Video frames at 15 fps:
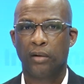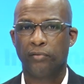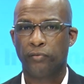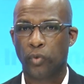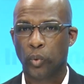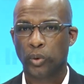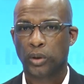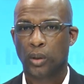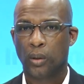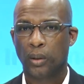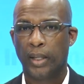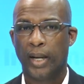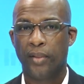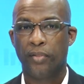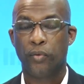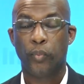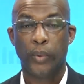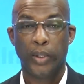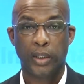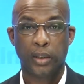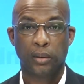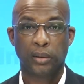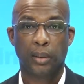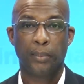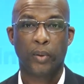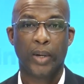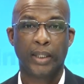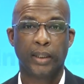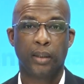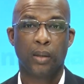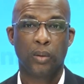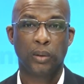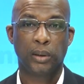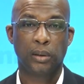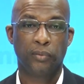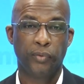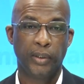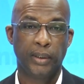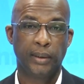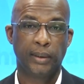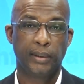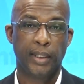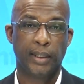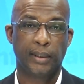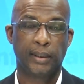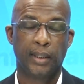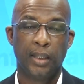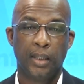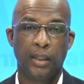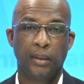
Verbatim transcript: of Rose Hall and the Regional Democratic Council of Region 6,